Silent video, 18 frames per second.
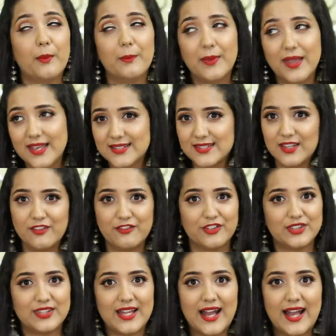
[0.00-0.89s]
amazing
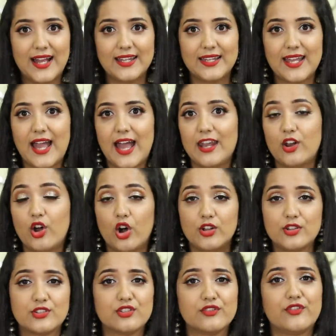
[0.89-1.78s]
for that. And
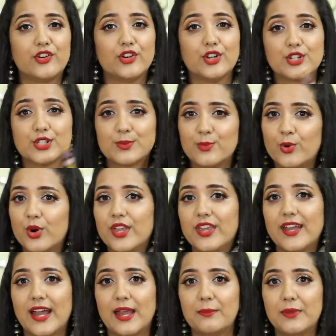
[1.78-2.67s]
also for your
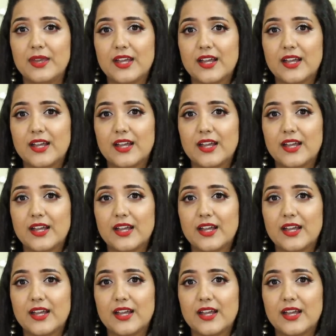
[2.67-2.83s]
smoky eye